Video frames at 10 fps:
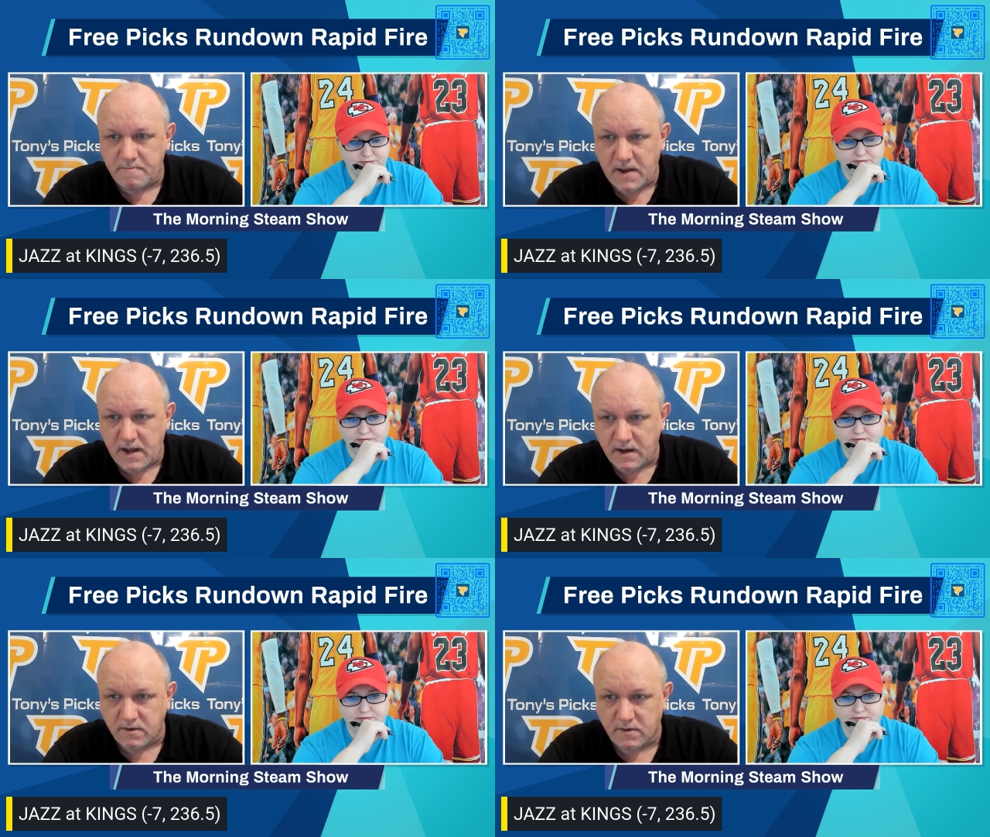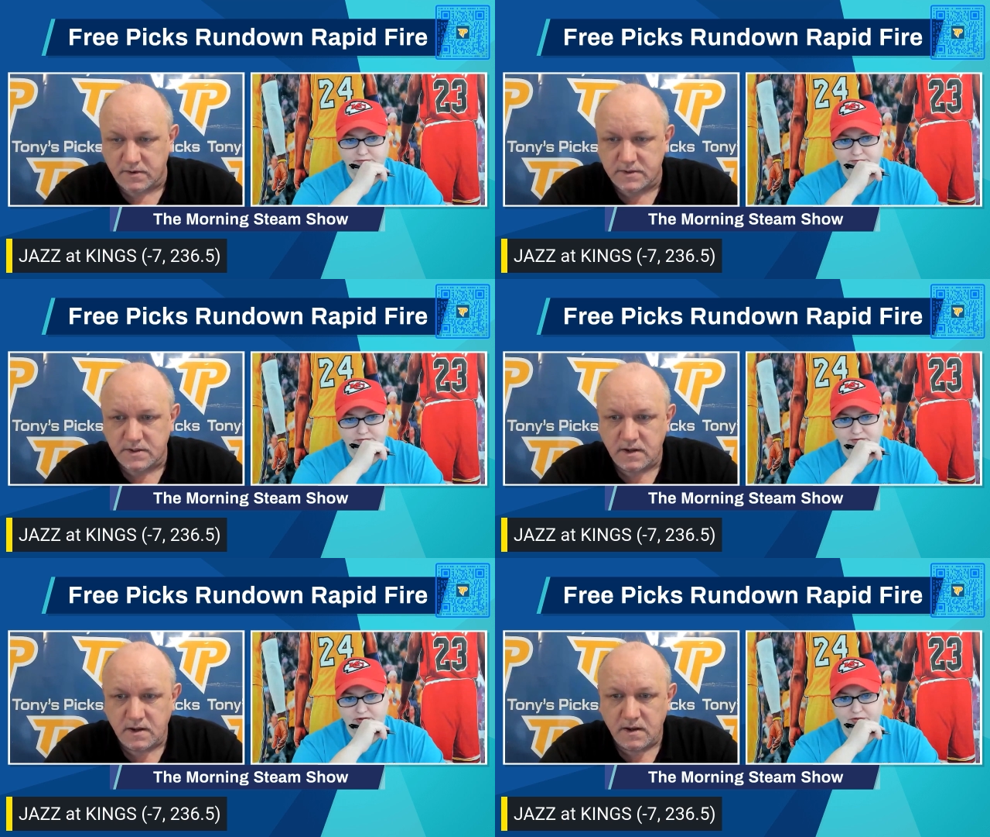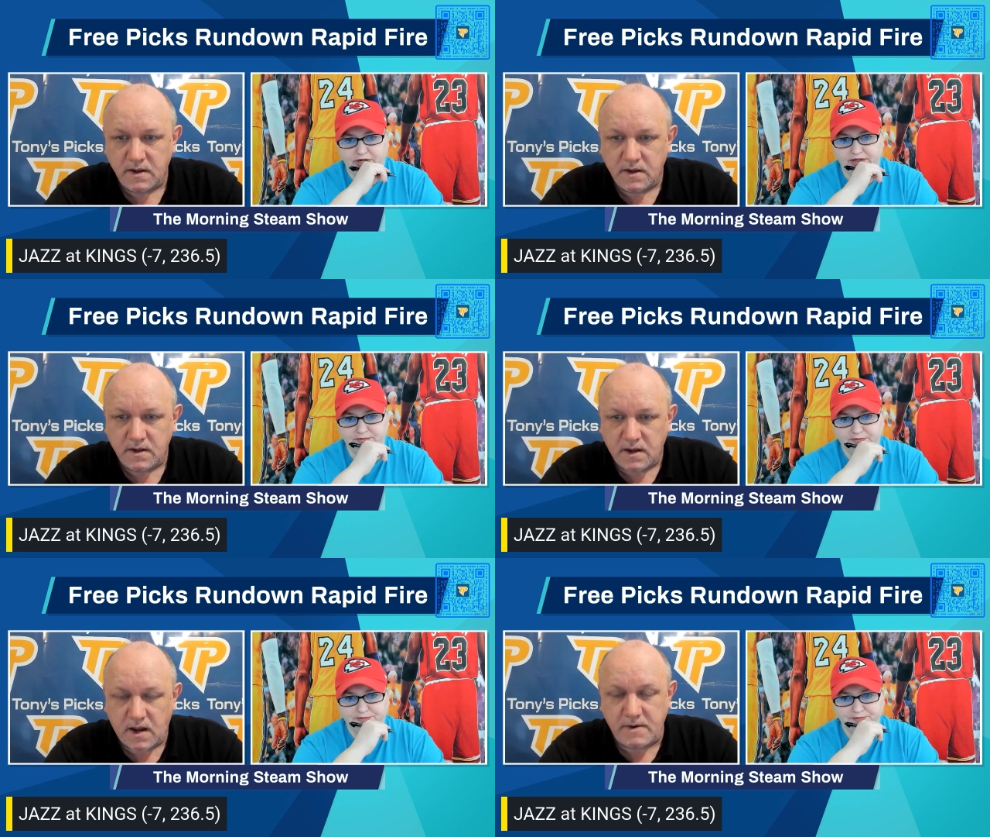Speaker 1: matters. Right.
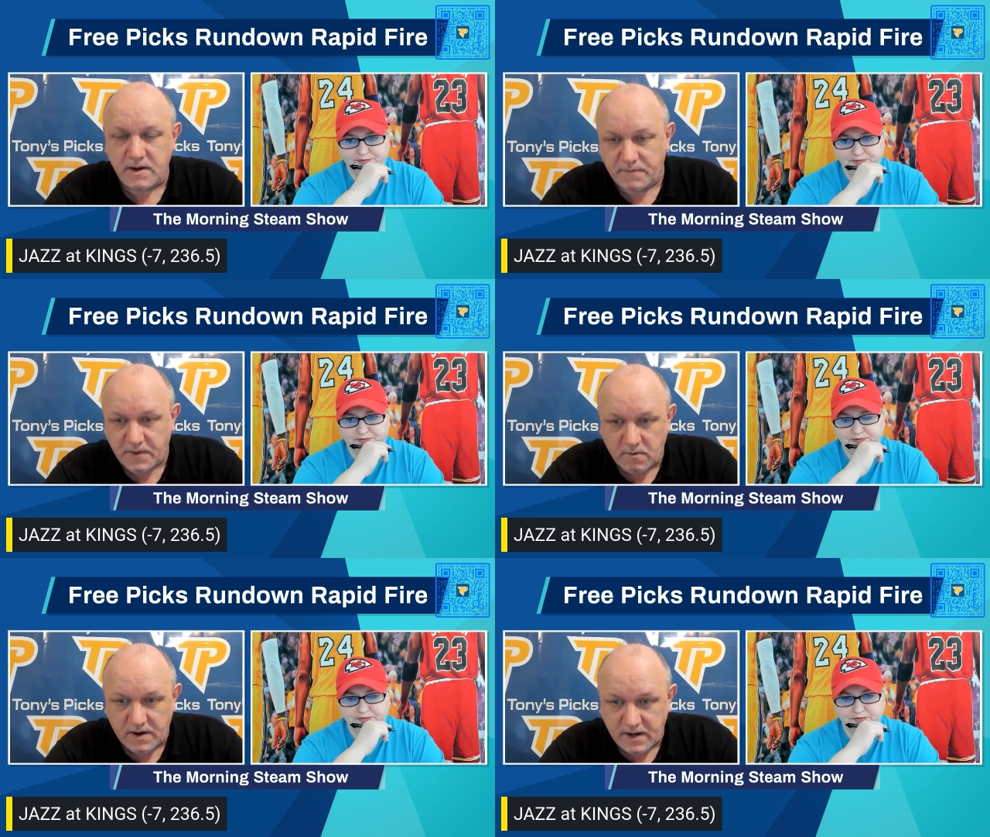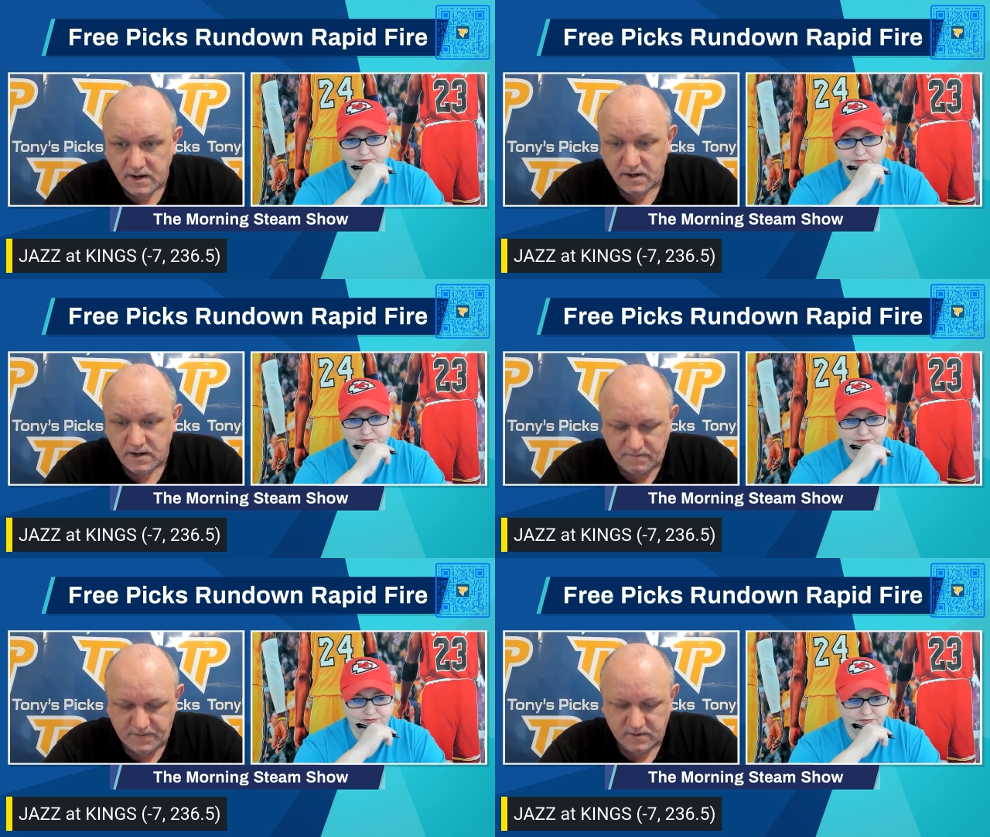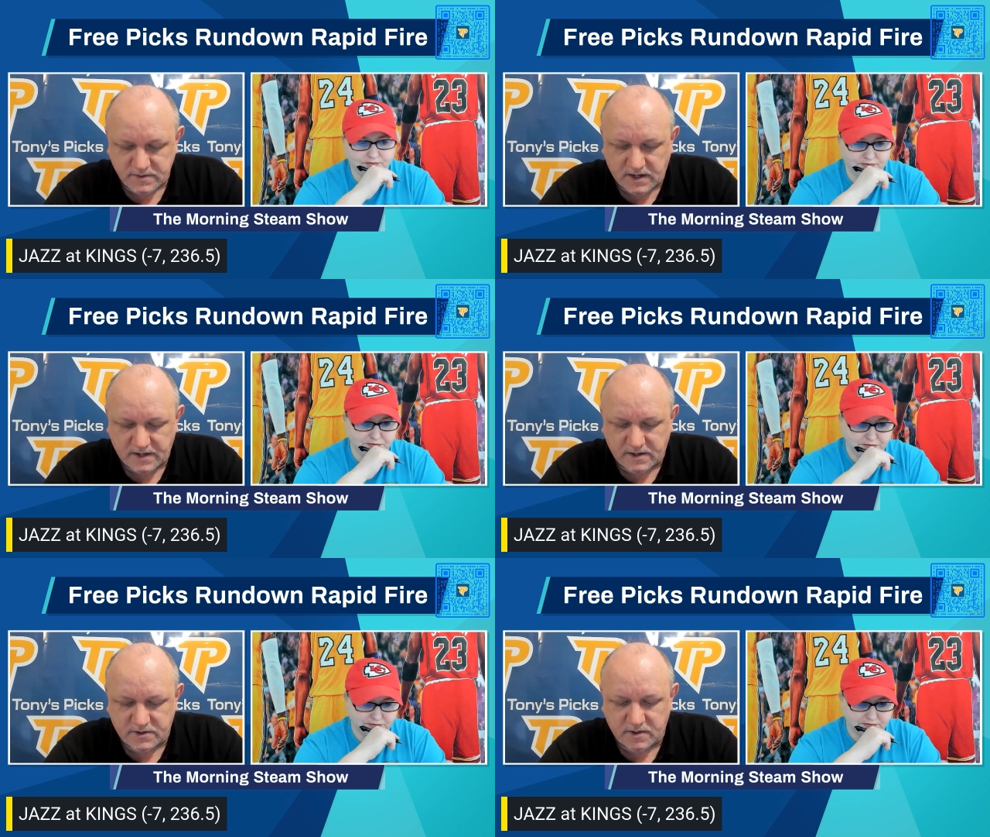I mean, if they're in, it feels
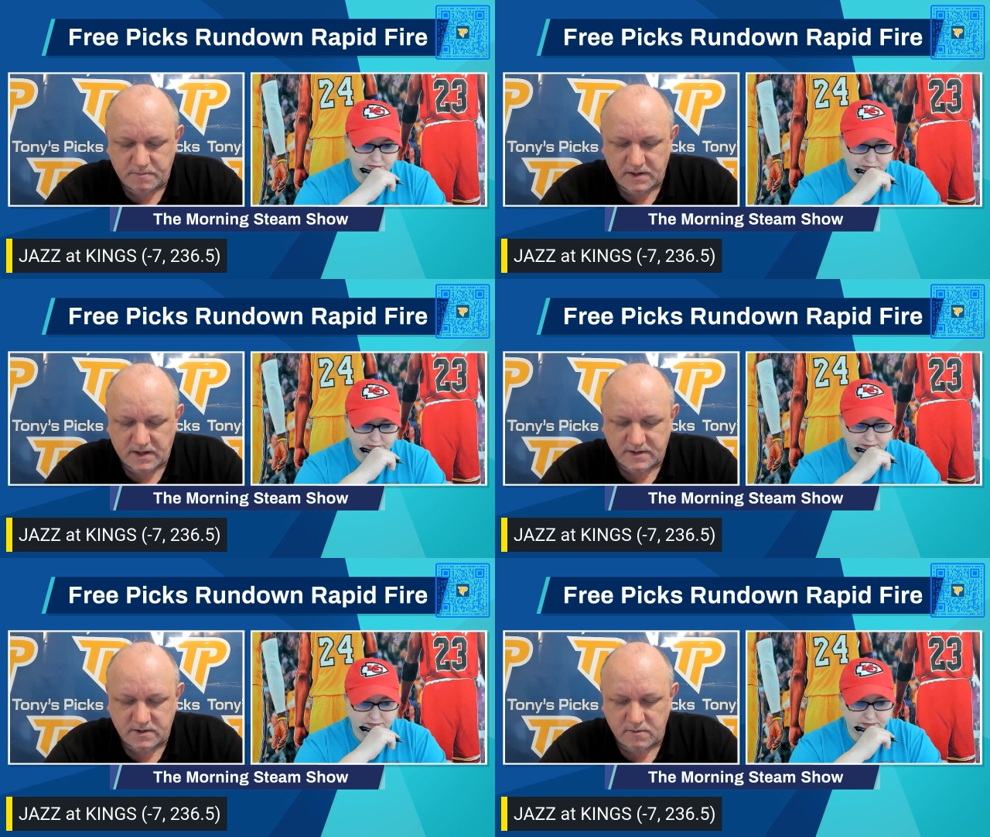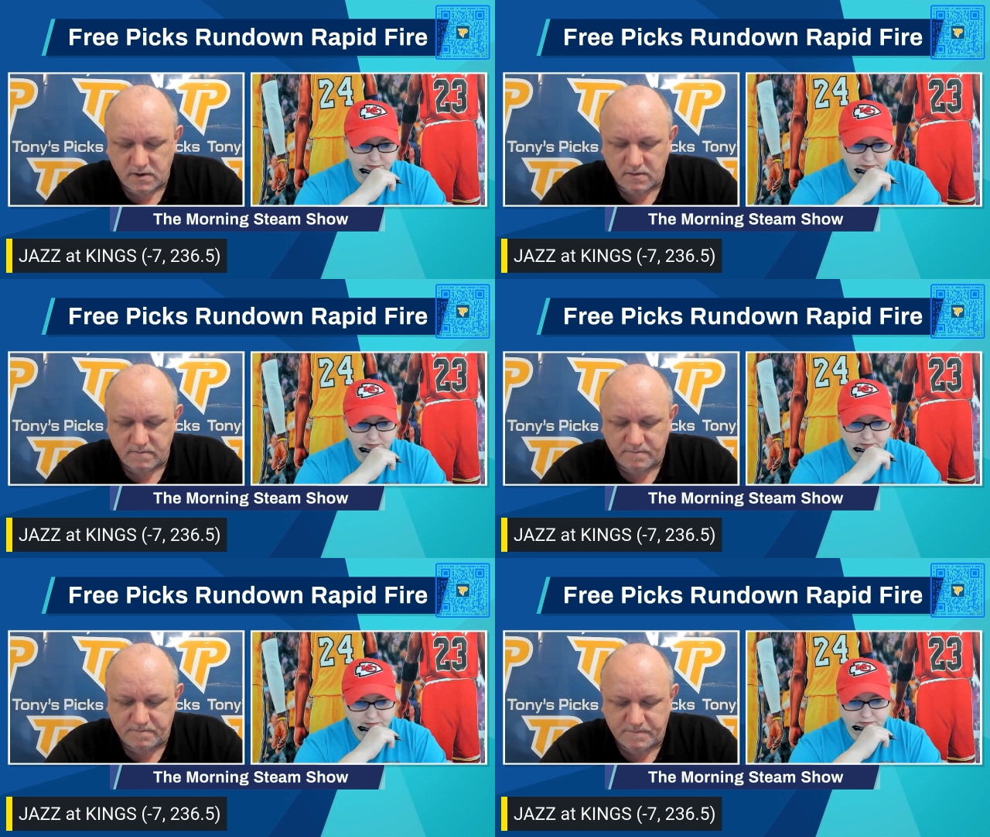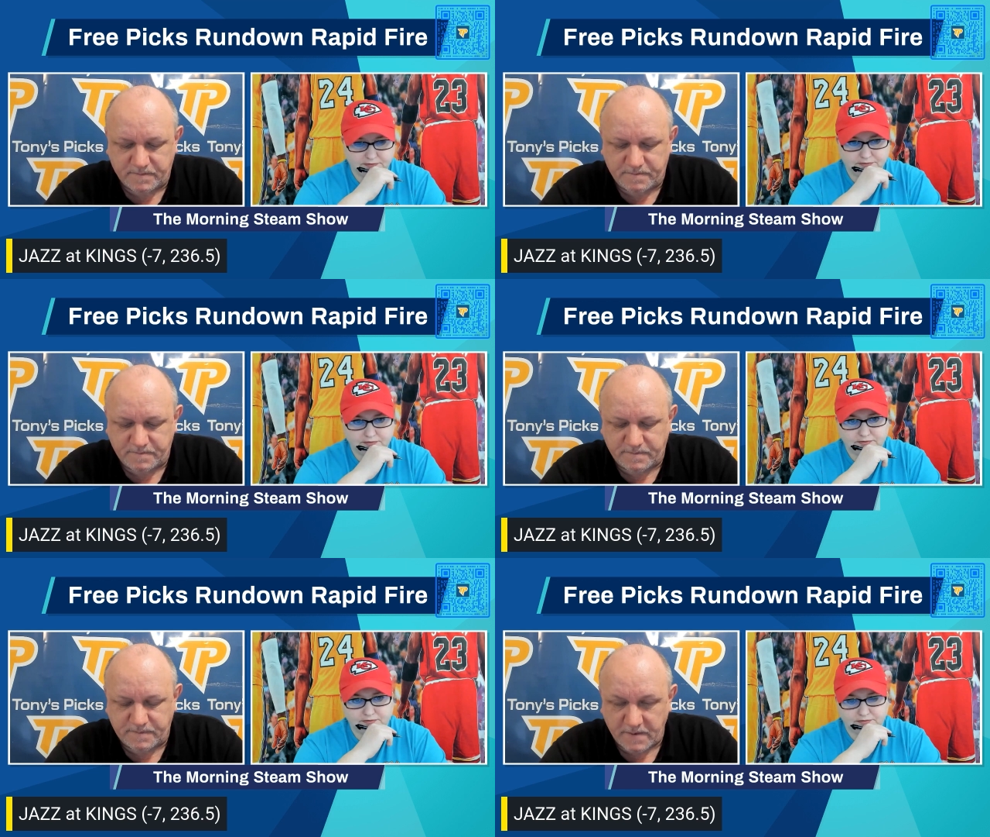like it should be like
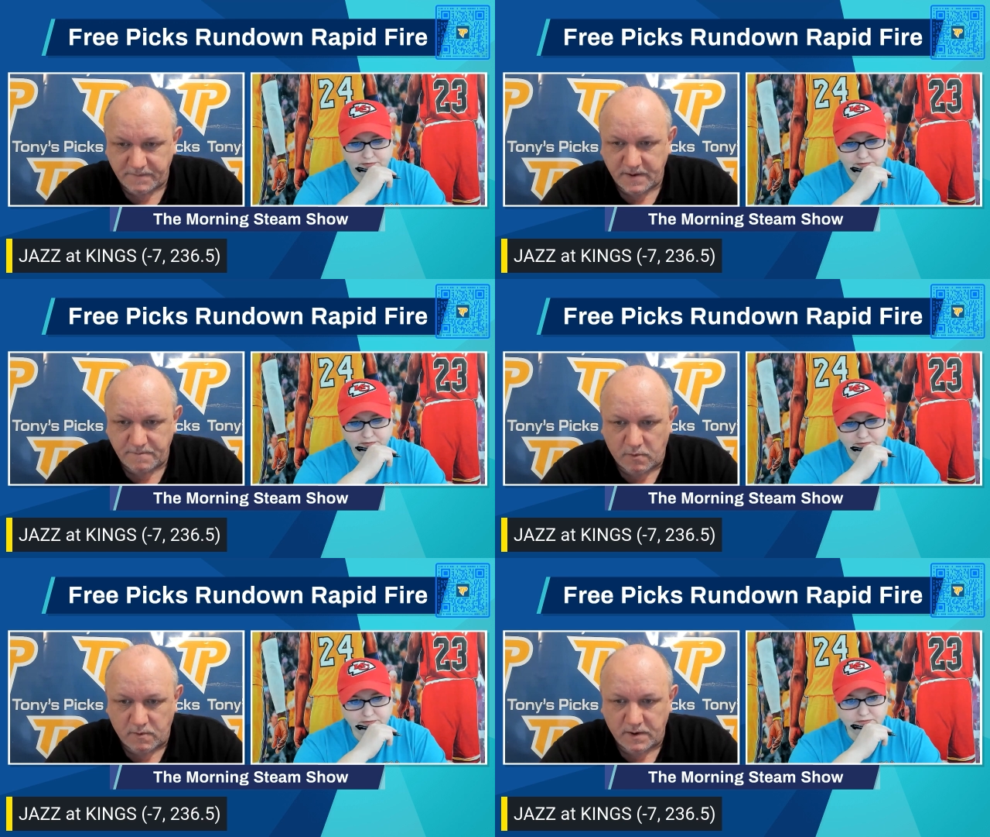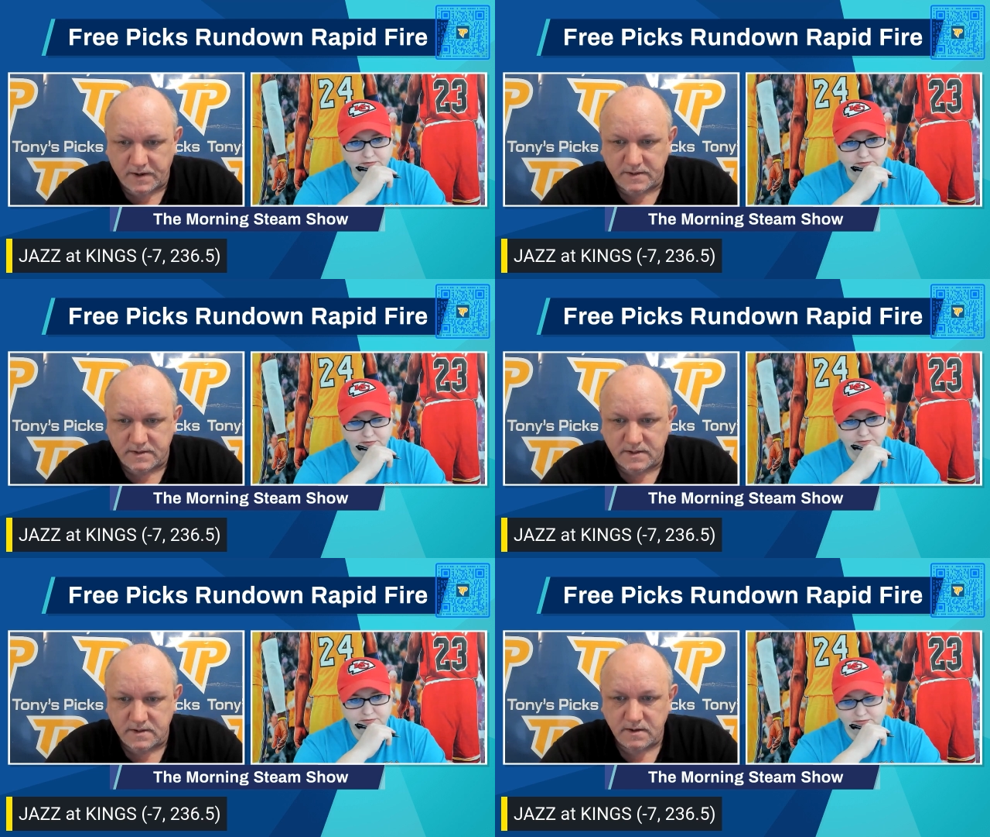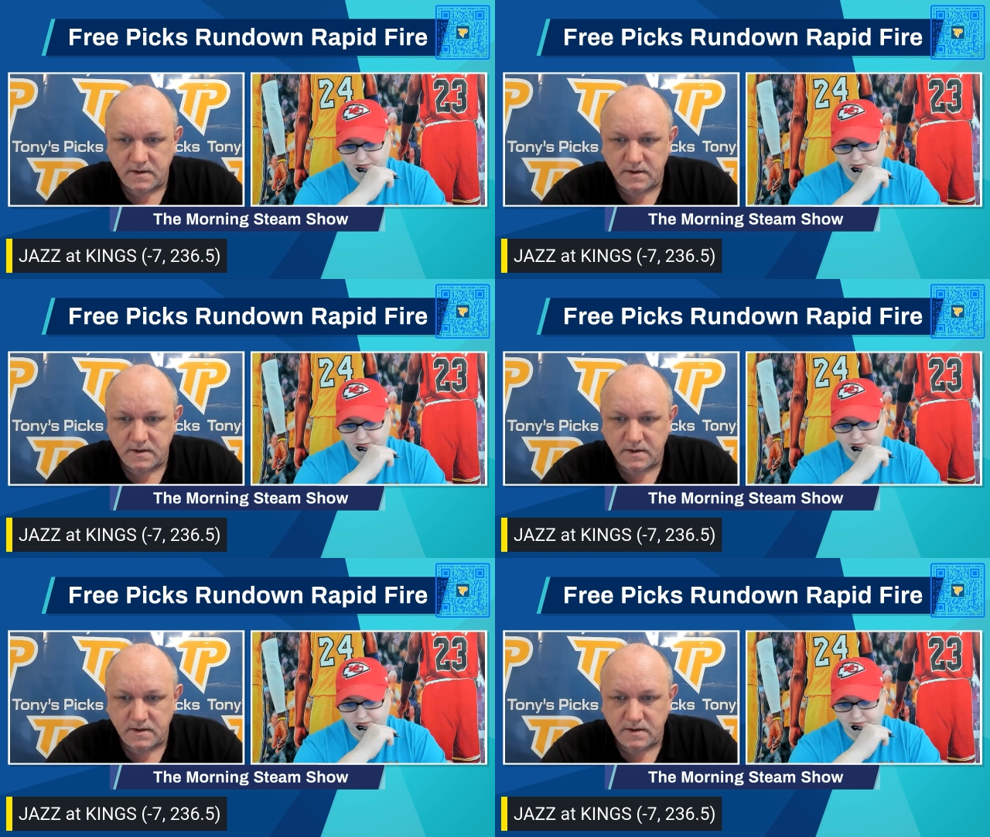250 points.